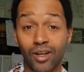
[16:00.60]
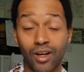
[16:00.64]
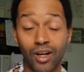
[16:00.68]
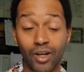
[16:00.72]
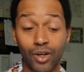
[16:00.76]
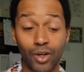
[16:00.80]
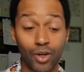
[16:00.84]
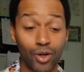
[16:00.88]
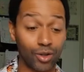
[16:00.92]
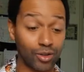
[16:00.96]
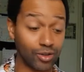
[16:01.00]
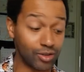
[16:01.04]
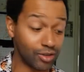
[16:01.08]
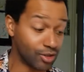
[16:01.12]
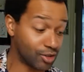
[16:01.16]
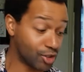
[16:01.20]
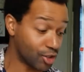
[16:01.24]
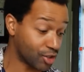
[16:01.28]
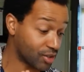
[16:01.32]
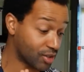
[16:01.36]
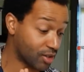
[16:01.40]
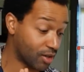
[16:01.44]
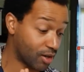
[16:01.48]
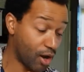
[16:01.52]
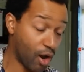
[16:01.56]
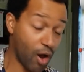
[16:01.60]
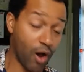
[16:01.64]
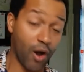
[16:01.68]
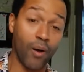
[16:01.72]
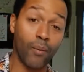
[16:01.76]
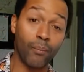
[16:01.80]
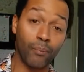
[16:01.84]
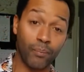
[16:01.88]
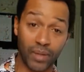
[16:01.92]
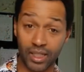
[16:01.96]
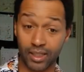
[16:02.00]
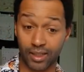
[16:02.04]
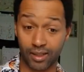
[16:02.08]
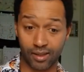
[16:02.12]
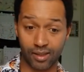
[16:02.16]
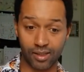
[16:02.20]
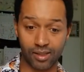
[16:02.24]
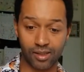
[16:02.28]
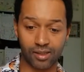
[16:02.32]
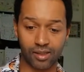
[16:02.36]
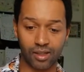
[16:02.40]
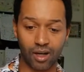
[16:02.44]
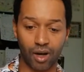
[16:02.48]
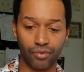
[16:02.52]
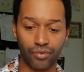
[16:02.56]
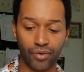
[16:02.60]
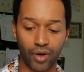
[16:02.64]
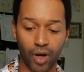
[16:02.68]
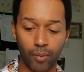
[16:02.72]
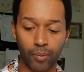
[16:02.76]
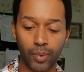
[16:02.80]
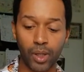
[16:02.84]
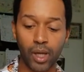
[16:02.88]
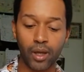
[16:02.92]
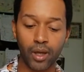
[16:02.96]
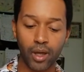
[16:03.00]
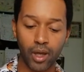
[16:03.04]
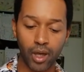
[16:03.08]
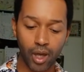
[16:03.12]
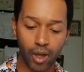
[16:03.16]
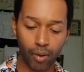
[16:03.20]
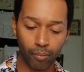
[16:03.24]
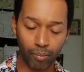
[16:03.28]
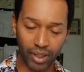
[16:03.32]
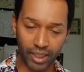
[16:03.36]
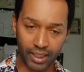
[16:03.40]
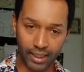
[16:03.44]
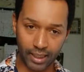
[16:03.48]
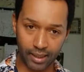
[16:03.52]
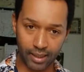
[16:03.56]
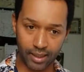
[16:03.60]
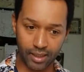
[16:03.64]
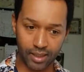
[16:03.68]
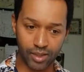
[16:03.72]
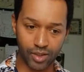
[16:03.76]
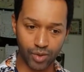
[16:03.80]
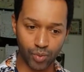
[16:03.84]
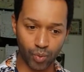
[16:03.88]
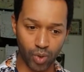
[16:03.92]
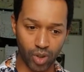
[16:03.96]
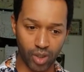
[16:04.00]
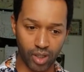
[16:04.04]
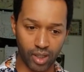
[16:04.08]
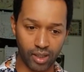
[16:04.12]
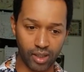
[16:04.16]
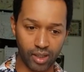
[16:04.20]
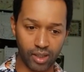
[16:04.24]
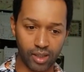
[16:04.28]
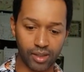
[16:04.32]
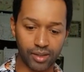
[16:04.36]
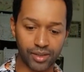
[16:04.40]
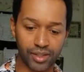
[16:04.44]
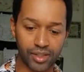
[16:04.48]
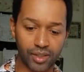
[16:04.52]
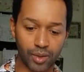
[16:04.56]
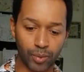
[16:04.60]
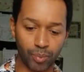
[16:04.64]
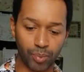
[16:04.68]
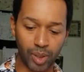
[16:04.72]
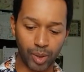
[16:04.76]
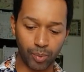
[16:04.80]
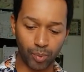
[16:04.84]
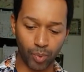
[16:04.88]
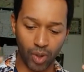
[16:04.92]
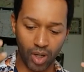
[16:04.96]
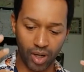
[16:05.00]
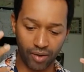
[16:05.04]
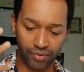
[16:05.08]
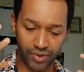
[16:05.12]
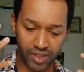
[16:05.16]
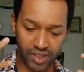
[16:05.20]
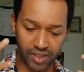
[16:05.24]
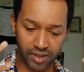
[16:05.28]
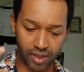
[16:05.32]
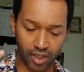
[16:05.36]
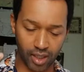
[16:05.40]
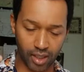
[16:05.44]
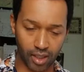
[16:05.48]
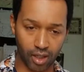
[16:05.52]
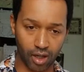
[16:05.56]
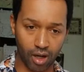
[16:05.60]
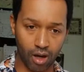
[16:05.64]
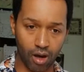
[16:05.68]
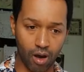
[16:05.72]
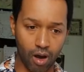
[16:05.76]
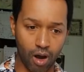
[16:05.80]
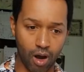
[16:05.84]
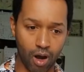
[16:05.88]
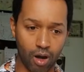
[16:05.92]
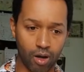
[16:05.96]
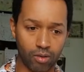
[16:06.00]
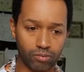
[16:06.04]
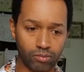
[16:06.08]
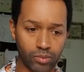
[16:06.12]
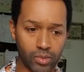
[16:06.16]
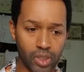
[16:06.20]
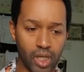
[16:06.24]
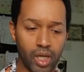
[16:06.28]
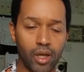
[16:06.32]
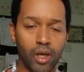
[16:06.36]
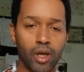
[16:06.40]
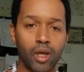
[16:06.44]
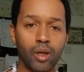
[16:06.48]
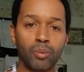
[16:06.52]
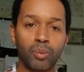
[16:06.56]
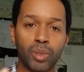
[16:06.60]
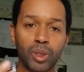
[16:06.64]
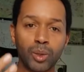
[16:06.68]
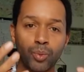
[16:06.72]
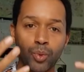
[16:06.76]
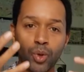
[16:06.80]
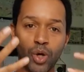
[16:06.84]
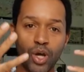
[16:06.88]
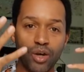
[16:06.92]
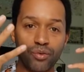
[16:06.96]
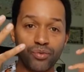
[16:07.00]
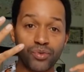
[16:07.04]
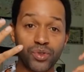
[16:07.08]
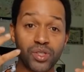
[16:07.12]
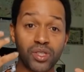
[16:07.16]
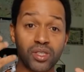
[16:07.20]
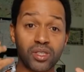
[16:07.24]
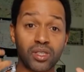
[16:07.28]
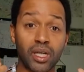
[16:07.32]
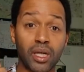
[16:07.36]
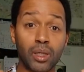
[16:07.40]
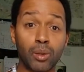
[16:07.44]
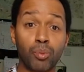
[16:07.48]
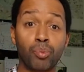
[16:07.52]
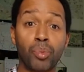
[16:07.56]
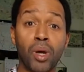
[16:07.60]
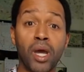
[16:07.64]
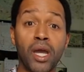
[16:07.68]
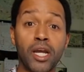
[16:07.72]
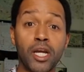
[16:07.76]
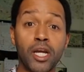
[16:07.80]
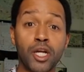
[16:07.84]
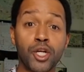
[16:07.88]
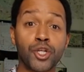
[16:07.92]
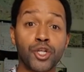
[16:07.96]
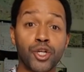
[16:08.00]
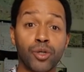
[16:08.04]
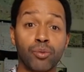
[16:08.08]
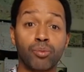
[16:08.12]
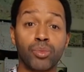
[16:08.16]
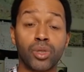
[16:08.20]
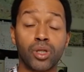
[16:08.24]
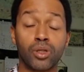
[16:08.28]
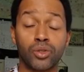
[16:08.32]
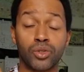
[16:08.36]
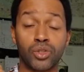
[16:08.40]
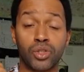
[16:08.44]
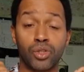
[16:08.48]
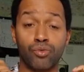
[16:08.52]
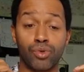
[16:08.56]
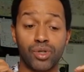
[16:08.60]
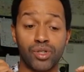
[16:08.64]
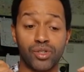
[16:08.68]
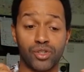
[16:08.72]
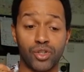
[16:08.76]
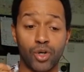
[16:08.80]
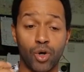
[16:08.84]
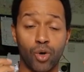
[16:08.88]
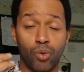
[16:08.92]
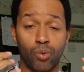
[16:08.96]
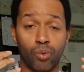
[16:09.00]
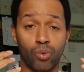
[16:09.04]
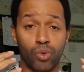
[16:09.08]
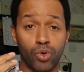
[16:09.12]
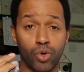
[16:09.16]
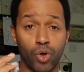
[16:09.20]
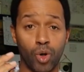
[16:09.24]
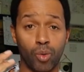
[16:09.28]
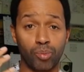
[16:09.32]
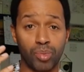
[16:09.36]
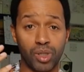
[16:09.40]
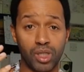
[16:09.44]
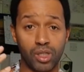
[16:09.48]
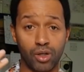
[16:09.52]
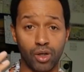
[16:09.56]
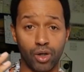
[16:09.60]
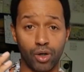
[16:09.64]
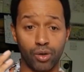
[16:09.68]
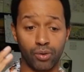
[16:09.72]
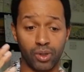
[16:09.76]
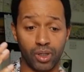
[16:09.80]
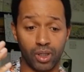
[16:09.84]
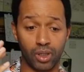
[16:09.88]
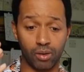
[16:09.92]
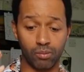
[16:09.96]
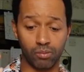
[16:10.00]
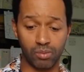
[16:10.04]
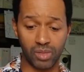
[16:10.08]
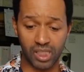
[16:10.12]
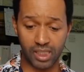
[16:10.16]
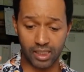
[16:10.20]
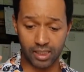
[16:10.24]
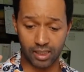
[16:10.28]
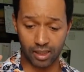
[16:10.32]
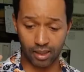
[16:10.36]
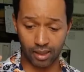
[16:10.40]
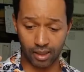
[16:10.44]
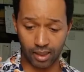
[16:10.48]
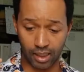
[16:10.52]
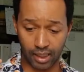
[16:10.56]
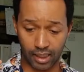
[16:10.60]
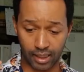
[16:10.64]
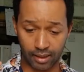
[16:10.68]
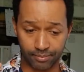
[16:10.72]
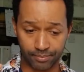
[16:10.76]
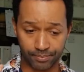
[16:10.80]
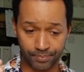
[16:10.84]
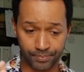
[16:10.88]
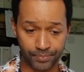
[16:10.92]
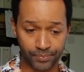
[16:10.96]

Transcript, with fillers: I know, you just can't make this stuff up. But it is what it is. So people have to stay calm. People have to stay patient because the result will not be known immediately.